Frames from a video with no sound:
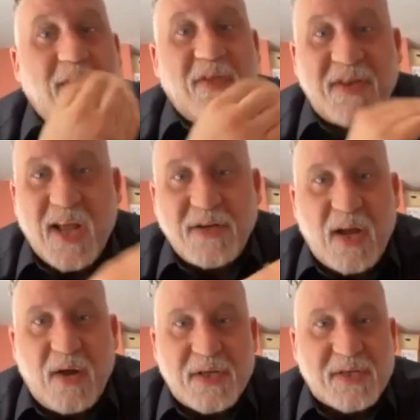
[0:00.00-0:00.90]
And the
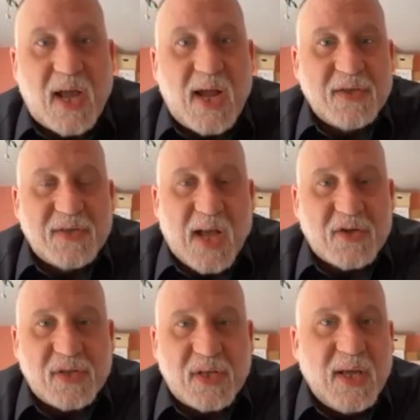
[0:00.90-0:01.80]
Downtown East Side is
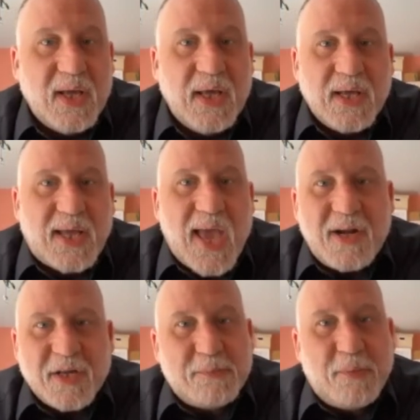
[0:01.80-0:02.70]
actually
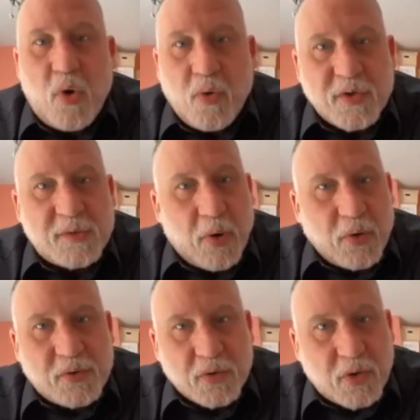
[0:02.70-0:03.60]
Canada's poorest
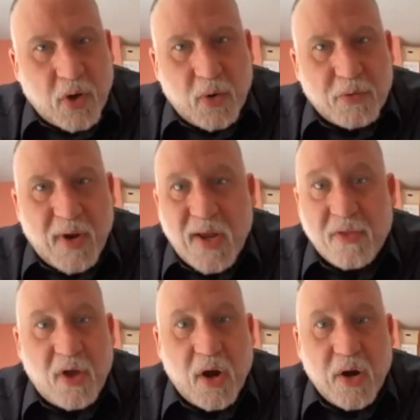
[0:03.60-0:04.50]
postal code, right in
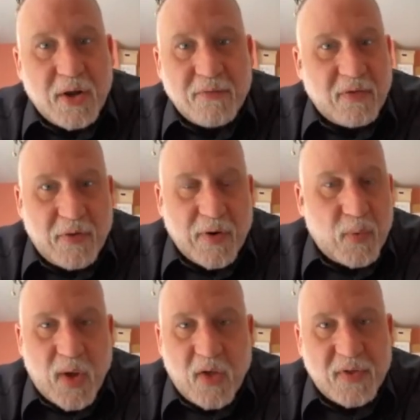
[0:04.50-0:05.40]
the heart of a very
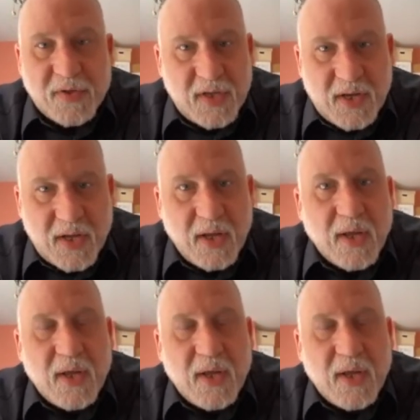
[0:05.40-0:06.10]
wealthy city.